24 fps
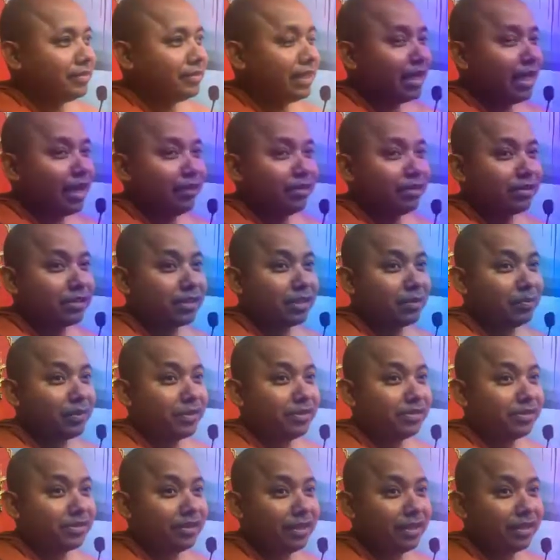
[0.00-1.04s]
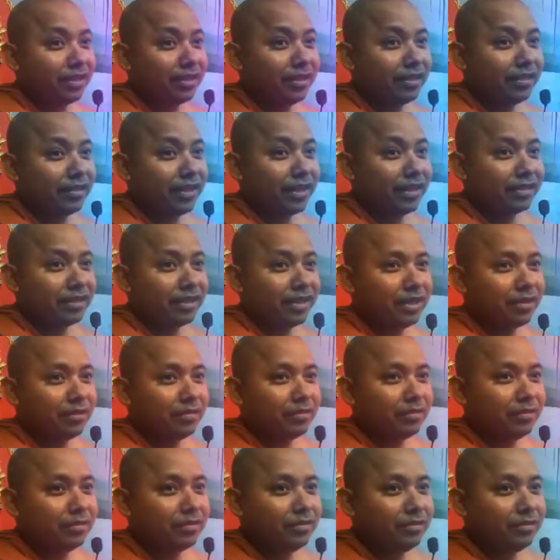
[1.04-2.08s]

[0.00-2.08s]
Now Stephen is thinking right now.